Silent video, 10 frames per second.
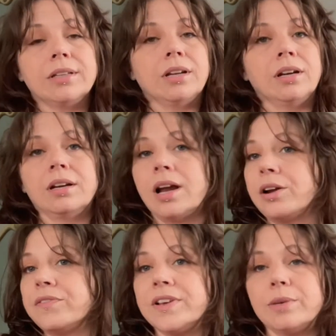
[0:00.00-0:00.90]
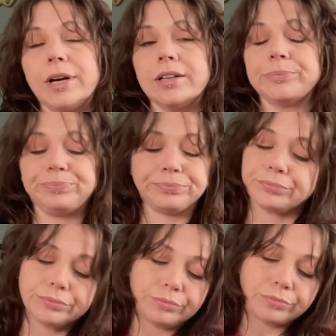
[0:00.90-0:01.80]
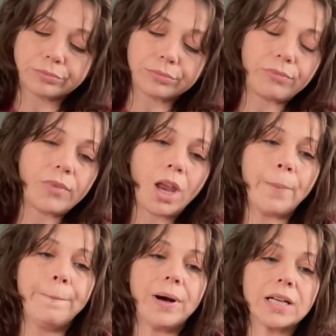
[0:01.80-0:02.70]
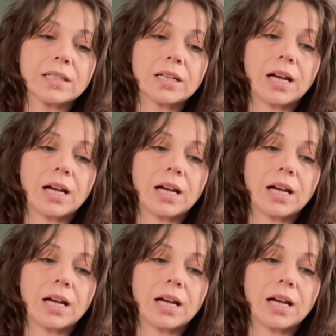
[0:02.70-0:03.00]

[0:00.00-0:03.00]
on how you feel about it. But